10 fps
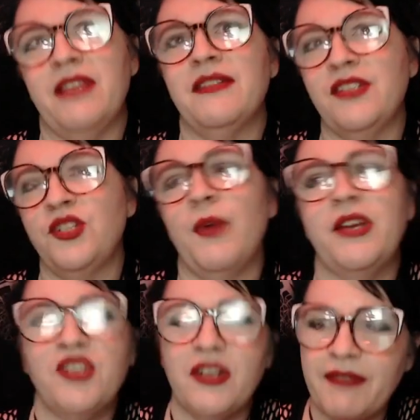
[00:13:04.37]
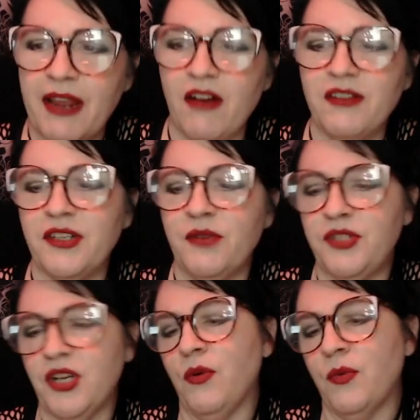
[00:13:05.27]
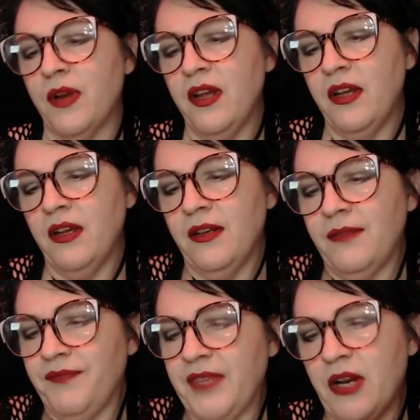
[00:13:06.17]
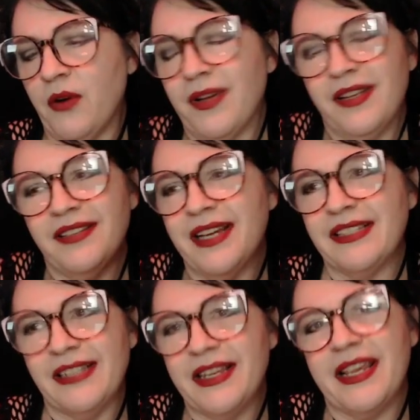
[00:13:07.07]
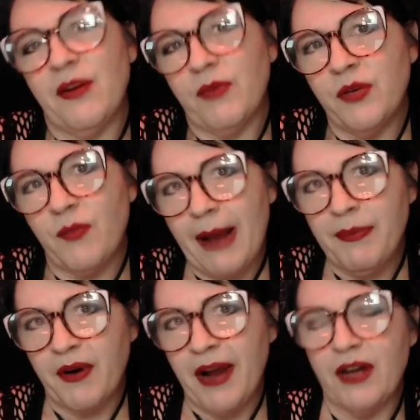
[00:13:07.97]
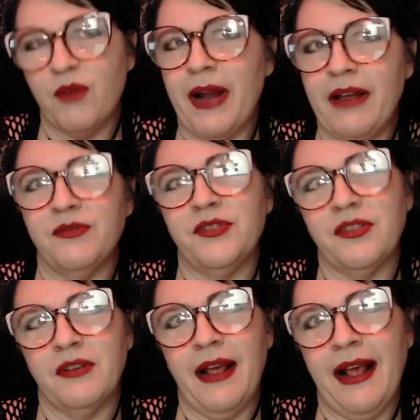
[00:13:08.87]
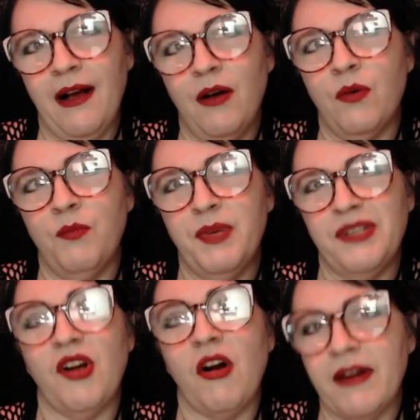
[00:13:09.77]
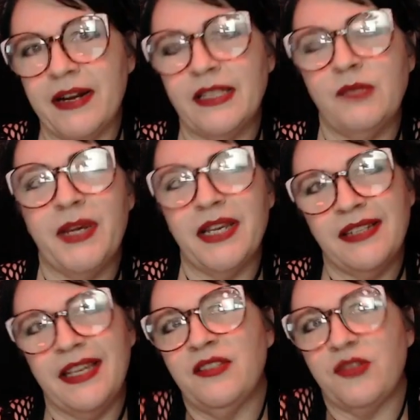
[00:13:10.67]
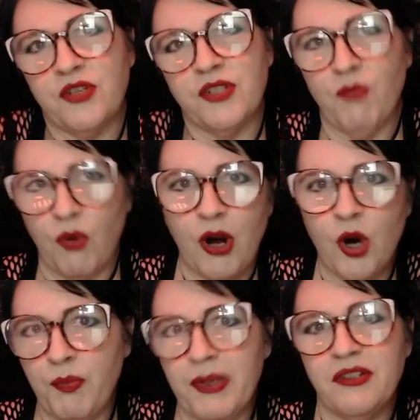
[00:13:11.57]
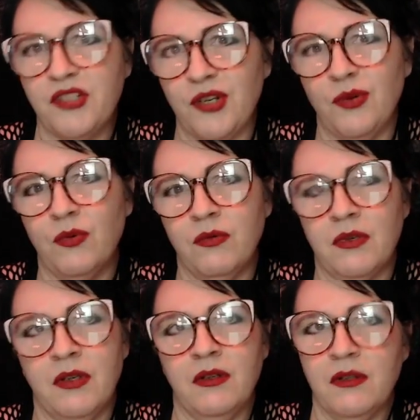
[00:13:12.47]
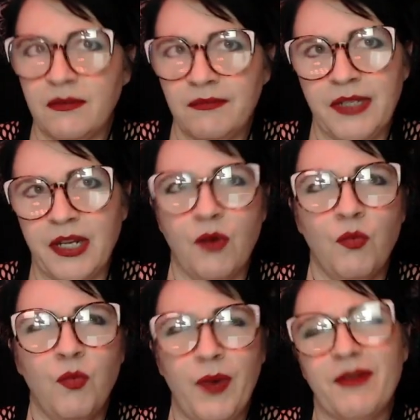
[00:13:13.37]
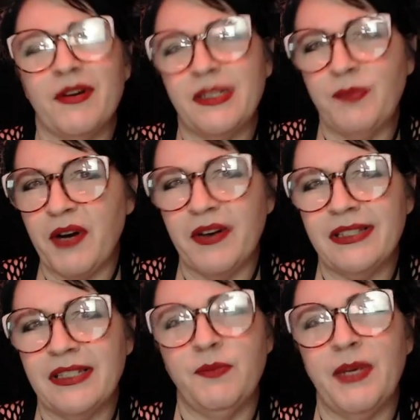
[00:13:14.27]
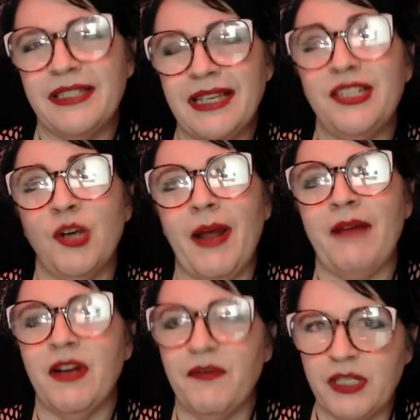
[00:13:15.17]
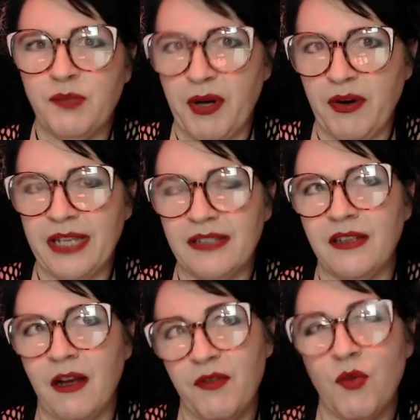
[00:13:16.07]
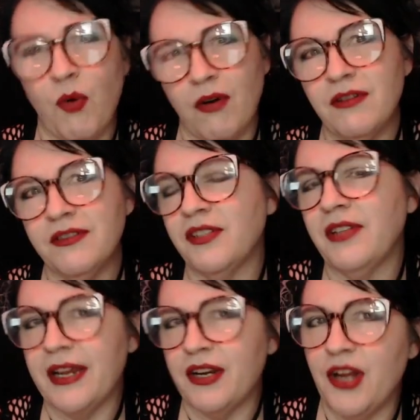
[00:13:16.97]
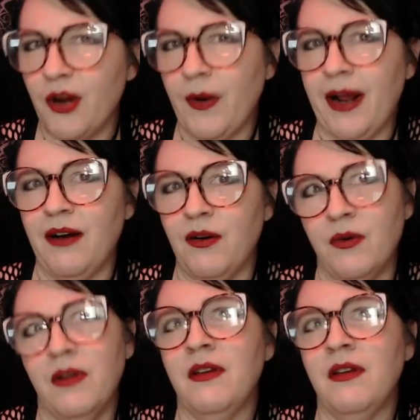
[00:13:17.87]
of the situation, and they also don't, you know, like I said, they can't really wrap their head around how bizarre it is, because kids are just more open to, you know, weird experiences because they don't have enough experience of the world to, like, know how